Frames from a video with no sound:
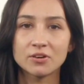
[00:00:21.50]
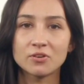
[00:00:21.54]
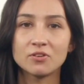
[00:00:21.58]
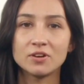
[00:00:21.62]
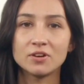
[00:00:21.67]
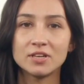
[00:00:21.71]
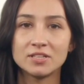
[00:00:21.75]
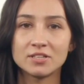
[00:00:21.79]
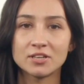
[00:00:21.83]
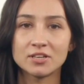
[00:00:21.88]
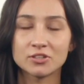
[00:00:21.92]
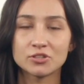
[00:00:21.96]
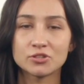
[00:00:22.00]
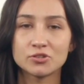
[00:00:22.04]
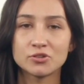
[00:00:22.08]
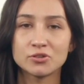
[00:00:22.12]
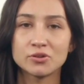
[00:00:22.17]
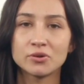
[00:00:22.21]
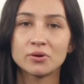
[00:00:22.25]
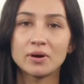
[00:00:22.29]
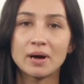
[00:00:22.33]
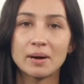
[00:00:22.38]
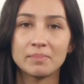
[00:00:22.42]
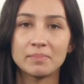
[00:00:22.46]
or
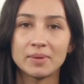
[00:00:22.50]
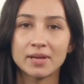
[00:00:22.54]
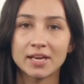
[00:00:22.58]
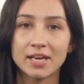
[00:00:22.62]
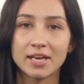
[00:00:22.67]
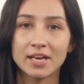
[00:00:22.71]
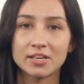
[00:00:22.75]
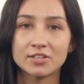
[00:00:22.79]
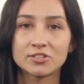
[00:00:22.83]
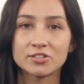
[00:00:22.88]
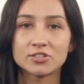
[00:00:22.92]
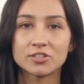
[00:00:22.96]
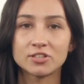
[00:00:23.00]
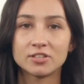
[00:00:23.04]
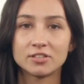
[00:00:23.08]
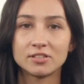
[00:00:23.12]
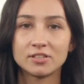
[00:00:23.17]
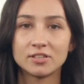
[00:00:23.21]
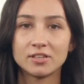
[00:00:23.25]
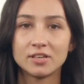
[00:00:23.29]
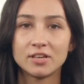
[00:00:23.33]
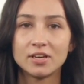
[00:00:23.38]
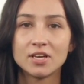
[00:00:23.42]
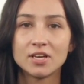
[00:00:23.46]
industrial application
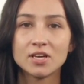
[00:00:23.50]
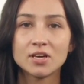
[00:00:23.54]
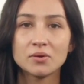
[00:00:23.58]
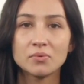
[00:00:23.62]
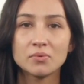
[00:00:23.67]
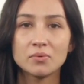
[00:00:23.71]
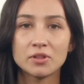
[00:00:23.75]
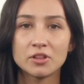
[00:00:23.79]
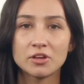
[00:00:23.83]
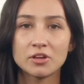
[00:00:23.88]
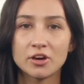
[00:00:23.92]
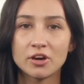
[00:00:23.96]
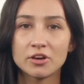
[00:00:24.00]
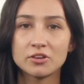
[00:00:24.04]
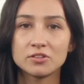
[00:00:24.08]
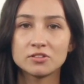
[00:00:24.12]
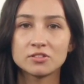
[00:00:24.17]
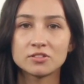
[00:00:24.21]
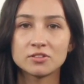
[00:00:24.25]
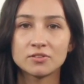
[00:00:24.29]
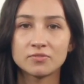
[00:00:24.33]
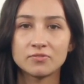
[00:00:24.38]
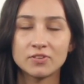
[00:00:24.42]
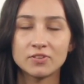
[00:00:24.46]
with a host
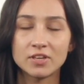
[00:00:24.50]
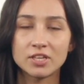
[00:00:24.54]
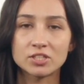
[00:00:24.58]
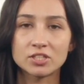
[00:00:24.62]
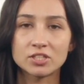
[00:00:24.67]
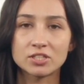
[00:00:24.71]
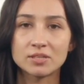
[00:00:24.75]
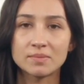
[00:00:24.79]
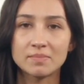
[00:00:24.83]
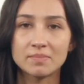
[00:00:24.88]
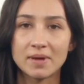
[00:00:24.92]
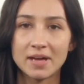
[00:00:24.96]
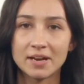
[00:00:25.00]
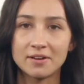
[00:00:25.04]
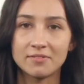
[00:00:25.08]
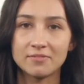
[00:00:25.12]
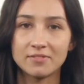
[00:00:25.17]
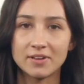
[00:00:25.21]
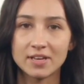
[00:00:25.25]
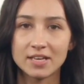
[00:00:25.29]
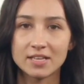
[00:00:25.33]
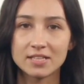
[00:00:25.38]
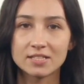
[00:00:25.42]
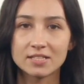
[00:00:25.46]
of features and
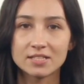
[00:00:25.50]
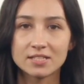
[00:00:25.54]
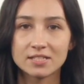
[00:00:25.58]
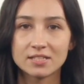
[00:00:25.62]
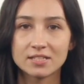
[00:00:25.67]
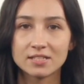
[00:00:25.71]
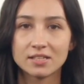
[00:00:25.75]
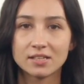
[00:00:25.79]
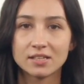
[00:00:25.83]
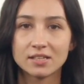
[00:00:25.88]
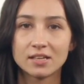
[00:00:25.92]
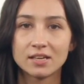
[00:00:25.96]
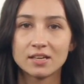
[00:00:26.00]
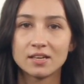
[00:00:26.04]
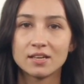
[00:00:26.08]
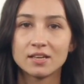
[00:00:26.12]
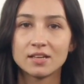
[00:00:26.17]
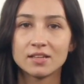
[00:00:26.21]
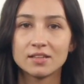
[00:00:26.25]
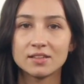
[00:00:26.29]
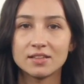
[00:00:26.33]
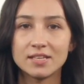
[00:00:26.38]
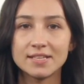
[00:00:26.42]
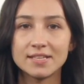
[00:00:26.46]
benefits.
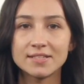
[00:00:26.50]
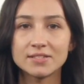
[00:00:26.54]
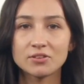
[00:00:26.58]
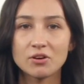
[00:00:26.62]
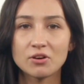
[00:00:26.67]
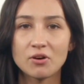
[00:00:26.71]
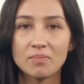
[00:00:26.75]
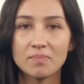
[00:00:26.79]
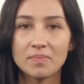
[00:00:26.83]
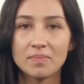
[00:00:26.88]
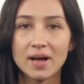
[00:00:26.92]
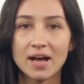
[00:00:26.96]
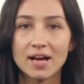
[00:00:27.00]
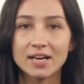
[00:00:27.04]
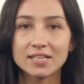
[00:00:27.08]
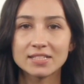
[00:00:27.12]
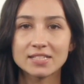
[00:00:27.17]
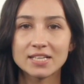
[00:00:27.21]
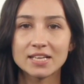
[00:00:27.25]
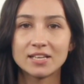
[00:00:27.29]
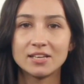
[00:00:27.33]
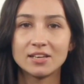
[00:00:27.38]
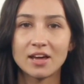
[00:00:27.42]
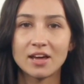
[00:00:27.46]
These compact
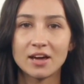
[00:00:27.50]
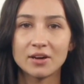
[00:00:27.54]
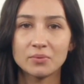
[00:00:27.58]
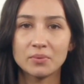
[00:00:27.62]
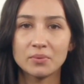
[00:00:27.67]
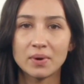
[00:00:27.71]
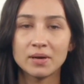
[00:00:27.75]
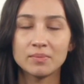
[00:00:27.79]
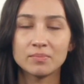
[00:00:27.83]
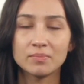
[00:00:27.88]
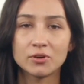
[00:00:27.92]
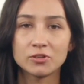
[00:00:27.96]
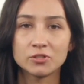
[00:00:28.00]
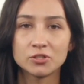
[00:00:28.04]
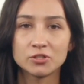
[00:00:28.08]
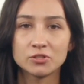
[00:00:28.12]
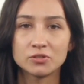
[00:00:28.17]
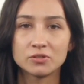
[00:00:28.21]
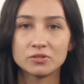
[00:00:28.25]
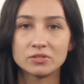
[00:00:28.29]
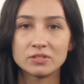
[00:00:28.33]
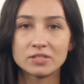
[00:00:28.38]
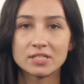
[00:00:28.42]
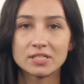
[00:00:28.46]
and lightweight
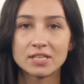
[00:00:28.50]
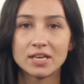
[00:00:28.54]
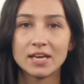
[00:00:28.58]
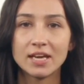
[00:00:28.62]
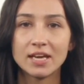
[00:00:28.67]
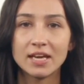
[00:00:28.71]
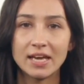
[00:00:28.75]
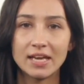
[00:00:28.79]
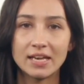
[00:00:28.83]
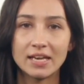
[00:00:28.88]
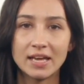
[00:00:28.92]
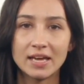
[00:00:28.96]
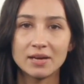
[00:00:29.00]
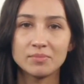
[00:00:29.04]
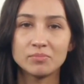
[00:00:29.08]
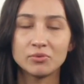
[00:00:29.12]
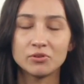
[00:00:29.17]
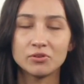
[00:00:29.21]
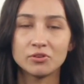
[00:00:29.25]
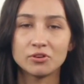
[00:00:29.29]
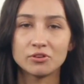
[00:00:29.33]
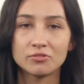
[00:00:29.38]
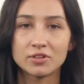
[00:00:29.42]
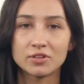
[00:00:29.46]
modules
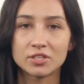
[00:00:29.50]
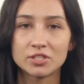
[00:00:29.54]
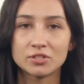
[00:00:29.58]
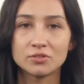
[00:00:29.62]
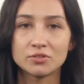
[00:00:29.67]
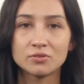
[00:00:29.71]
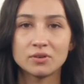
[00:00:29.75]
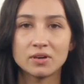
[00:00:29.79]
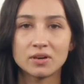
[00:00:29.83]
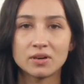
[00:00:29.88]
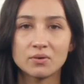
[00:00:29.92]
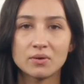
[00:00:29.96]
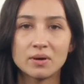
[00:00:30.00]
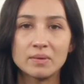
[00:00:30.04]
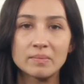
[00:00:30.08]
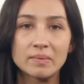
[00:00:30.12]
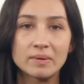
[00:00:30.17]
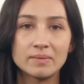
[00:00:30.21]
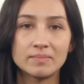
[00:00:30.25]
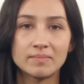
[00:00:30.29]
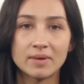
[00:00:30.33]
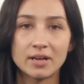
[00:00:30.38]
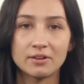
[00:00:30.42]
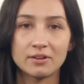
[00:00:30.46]
enable original
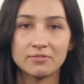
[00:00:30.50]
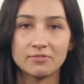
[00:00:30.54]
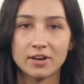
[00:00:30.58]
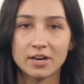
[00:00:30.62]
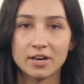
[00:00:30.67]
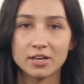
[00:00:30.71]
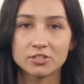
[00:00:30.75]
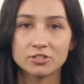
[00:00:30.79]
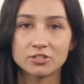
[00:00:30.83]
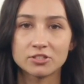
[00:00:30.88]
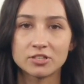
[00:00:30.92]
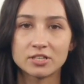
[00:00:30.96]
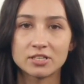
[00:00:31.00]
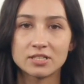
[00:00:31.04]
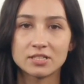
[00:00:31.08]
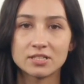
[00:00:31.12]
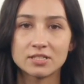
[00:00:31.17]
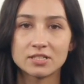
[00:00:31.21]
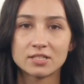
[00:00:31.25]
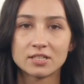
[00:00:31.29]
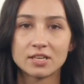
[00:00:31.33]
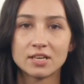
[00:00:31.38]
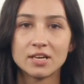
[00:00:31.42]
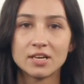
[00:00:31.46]
equipment
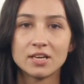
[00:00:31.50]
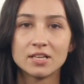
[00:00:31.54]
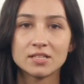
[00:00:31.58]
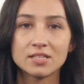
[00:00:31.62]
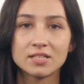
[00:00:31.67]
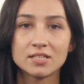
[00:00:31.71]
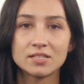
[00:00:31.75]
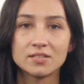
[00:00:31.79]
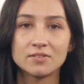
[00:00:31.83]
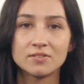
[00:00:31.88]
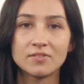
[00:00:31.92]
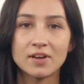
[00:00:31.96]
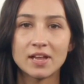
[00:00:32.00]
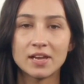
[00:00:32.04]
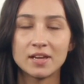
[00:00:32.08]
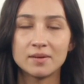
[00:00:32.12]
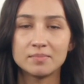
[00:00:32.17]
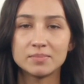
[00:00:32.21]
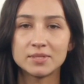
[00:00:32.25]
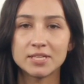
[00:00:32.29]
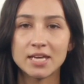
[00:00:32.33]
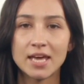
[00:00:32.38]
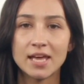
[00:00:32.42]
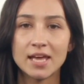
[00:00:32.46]
manufacturers to develop
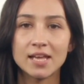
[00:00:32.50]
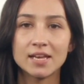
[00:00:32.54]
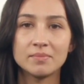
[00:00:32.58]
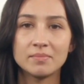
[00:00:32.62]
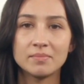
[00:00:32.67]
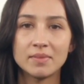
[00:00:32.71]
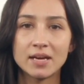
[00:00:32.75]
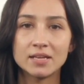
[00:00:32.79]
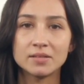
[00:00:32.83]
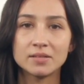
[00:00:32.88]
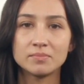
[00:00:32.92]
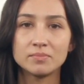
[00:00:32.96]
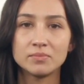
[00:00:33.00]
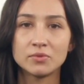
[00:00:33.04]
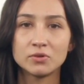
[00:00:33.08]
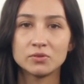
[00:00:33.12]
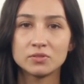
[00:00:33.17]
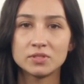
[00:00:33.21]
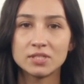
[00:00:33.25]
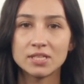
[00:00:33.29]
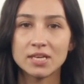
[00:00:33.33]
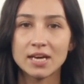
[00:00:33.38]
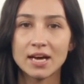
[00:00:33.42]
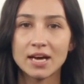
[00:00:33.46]
tailor-made
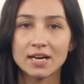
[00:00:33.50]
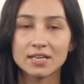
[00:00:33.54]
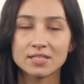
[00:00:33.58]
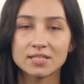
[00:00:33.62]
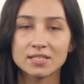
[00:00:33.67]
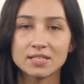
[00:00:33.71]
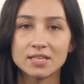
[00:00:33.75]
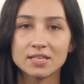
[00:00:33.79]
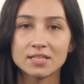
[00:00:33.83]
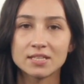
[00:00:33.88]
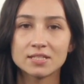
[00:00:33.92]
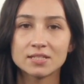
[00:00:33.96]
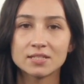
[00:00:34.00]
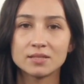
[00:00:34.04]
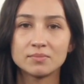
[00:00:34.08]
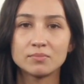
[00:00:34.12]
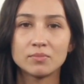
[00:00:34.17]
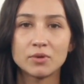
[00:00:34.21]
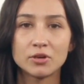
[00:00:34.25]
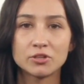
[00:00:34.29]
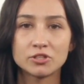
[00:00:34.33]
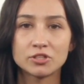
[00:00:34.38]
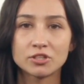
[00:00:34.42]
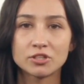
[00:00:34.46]
multi-axis
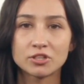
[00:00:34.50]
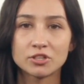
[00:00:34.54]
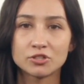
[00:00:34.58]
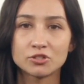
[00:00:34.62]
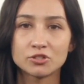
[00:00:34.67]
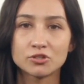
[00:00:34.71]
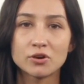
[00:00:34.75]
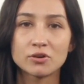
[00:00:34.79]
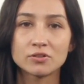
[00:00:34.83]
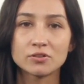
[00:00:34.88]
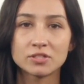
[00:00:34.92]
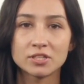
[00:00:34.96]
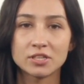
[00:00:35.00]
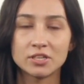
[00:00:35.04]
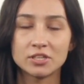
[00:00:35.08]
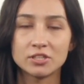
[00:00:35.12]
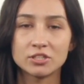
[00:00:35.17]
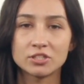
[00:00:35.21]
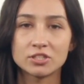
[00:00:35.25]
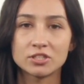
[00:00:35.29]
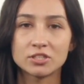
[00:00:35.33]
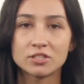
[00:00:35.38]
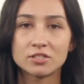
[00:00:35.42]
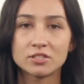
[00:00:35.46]
motion control
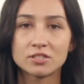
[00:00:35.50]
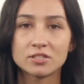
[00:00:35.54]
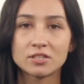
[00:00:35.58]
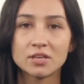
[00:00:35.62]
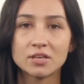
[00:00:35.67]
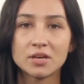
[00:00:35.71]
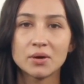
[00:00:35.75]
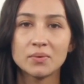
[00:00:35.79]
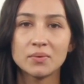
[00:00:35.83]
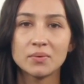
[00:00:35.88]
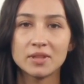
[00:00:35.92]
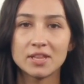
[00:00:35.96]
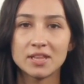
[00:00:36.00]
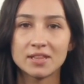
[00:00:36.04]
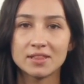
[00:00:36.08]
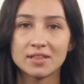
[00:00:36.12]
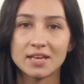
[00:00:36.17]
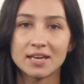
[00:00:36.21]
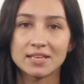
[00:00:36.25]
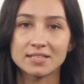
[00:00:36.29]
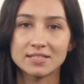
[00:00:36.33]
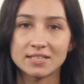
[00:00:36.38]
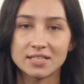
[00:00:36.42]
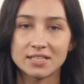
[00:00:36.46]
solutions within
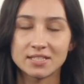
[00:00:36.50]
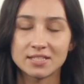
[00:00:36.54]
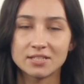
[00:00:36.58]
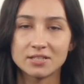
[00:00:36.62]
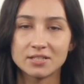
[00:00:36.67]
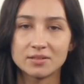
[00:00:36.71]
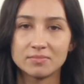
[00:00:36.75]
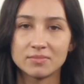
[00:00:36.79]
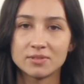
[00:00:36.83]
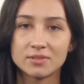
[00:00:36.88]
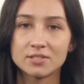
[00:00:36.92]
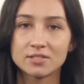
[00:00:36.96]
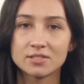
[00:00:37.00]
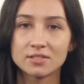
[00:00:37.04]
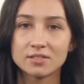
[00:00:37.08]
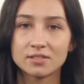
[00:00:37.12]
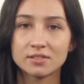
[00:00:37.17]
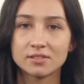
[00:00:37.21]
their systems.